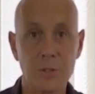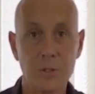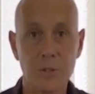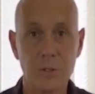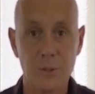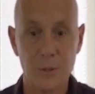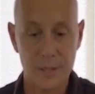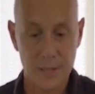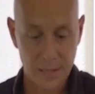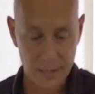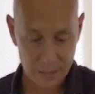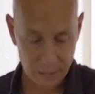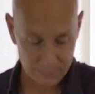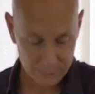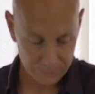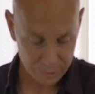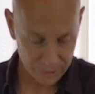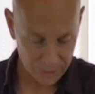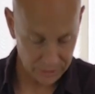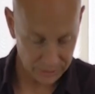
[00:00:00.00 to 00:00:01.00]
So again,
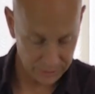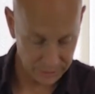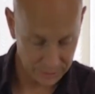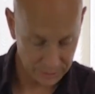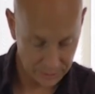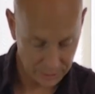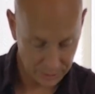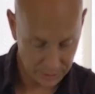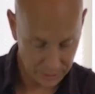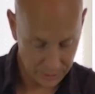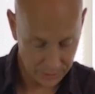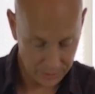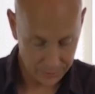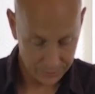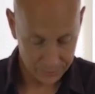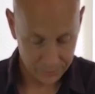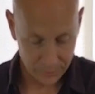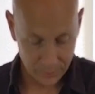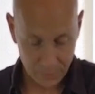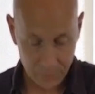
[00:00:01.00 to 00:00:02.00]
I'm just
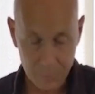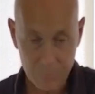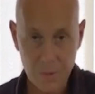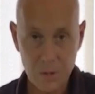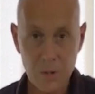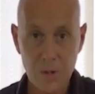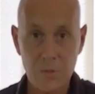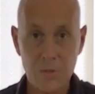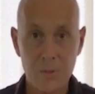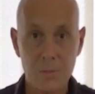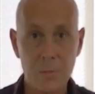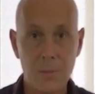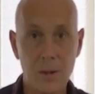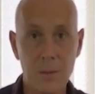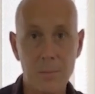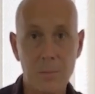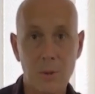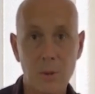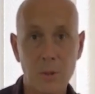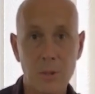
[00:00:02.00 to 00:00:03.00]
moving
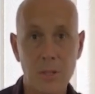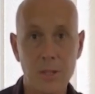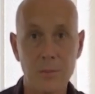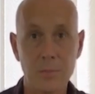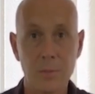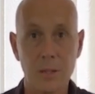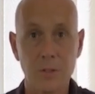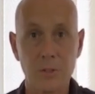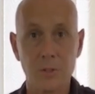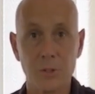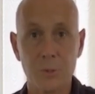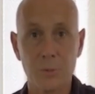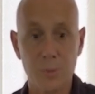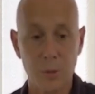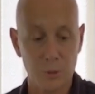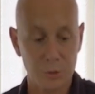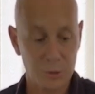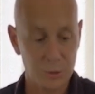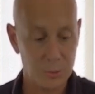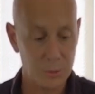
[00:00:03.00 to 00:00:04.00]
my body as much as
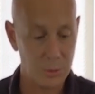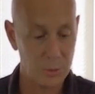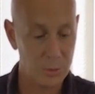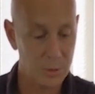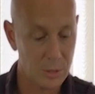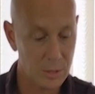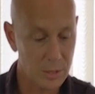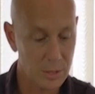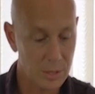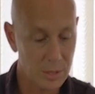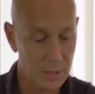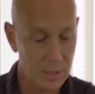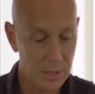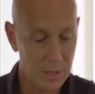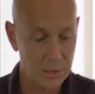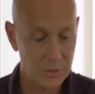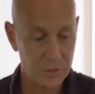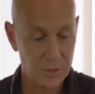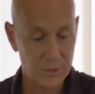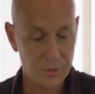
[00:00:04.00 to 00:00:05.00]
possible
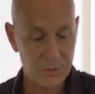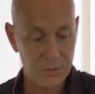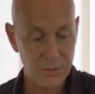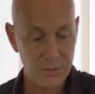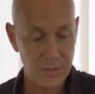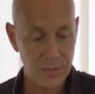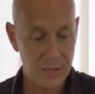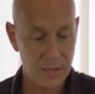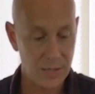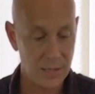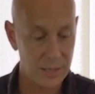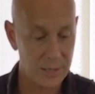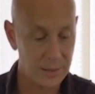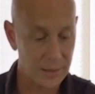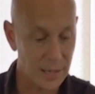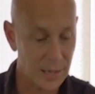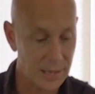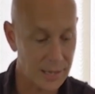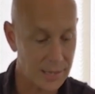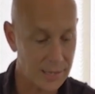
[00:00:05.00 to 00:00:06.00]
and just feeling
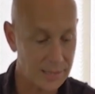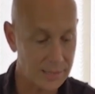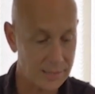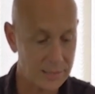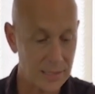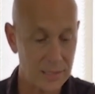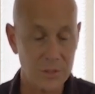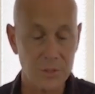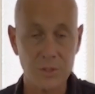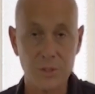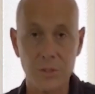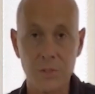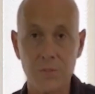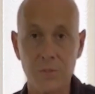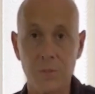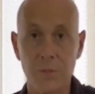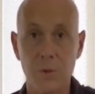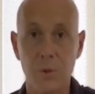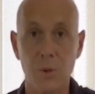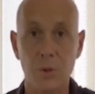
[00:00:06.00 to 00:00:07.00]
that extension
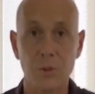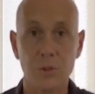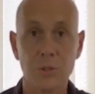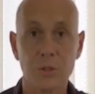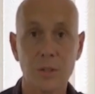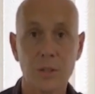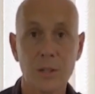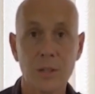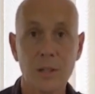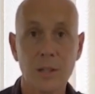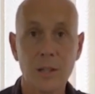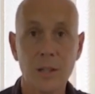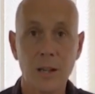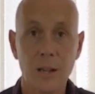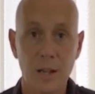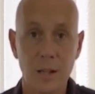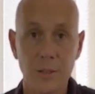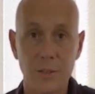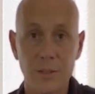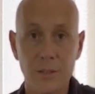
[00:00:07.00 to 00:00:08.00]
force
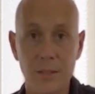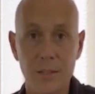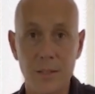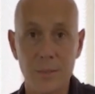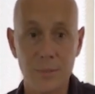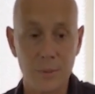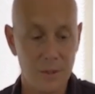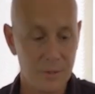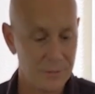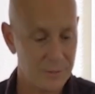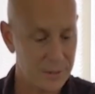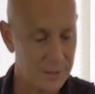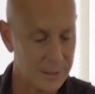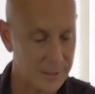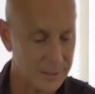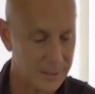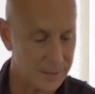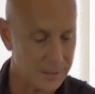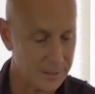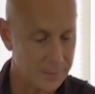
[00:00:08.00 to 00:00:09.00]
underneath my
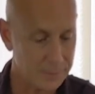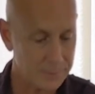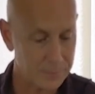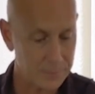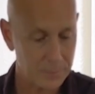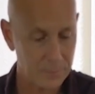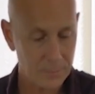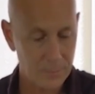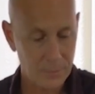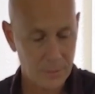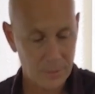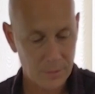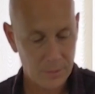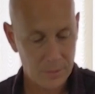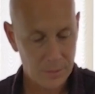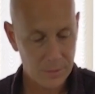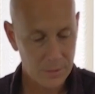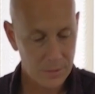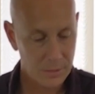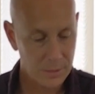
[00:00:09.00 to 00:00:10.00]
fingers.
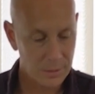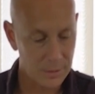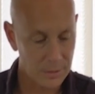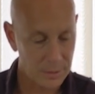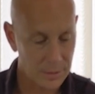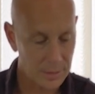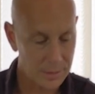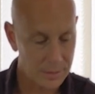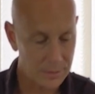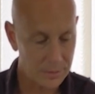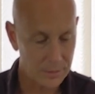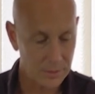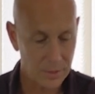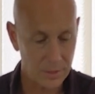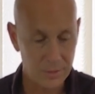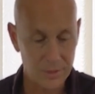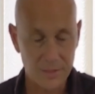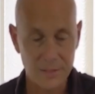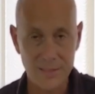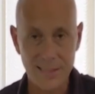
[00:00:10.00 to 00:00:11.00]
Okay, so
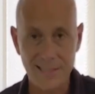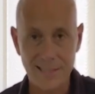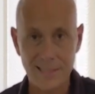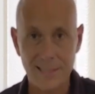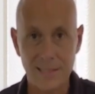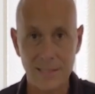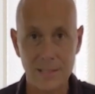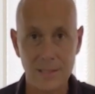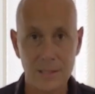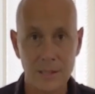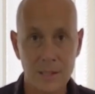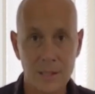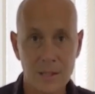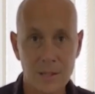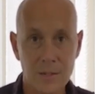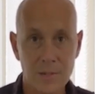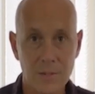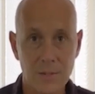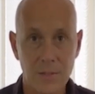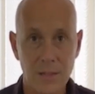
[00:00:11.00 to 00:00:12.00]
I'm assessing
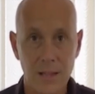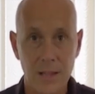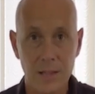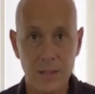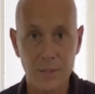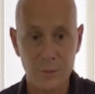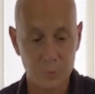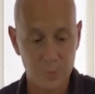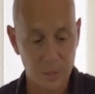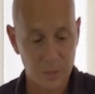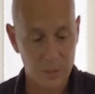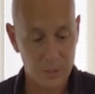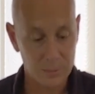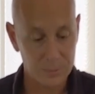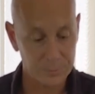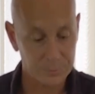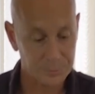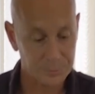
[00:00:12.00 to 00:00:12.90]
for that as well.